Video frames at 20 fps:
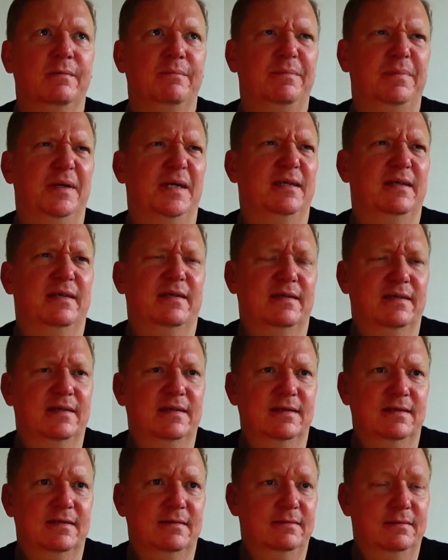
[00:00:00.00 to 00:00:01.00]
but
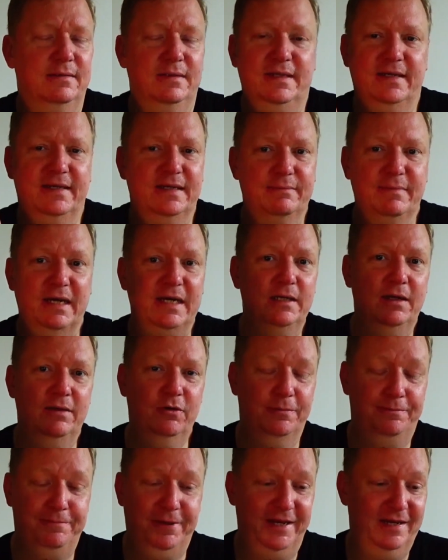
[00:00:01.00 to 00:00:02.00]
yeah, in my
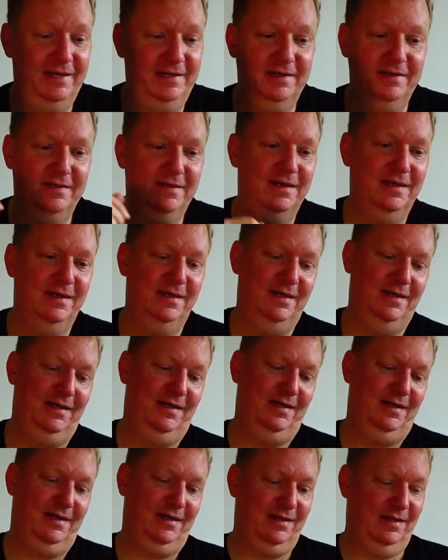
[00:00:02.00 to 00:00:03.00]
opinion,
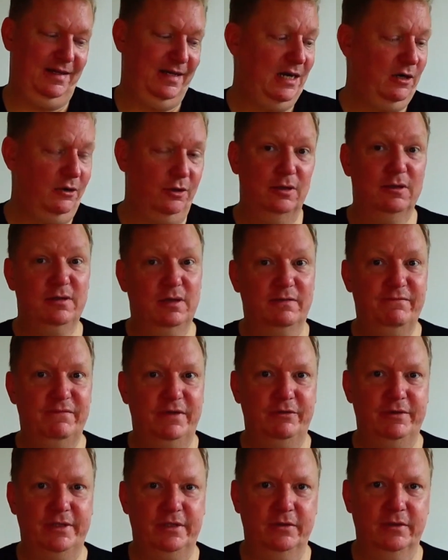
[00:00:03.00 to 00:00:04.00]
they are all not
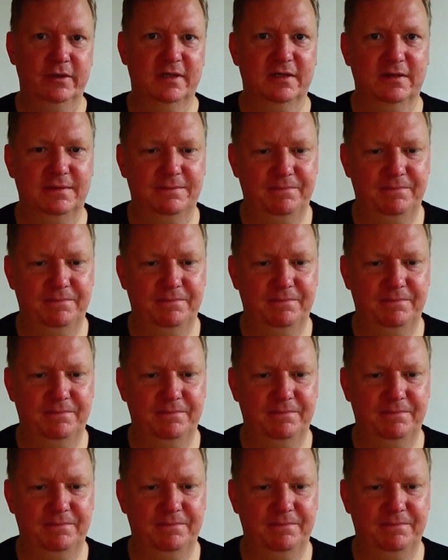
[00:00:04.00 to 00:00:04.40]
very good.